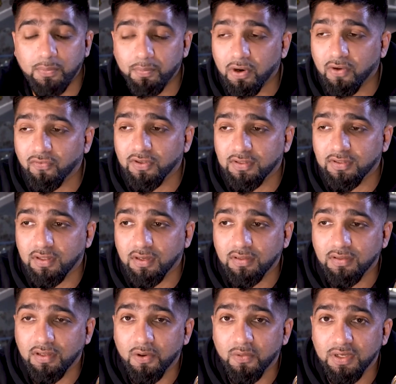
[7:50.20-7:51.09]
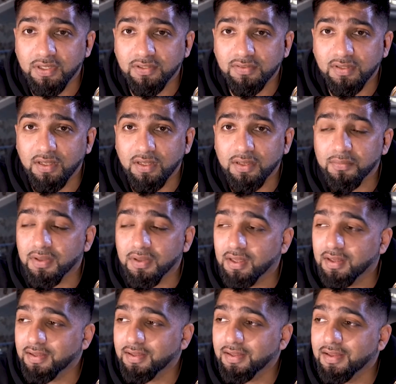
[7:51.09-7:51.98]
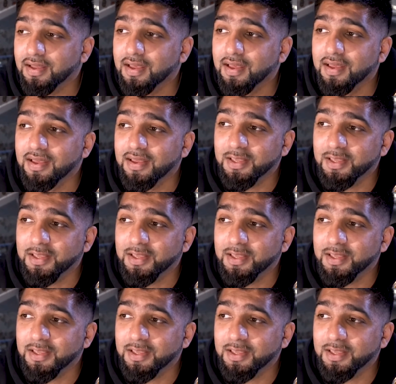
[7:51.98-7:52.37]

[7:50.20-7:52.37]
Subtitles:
The Prophet, sallallahu alaihi wasallam,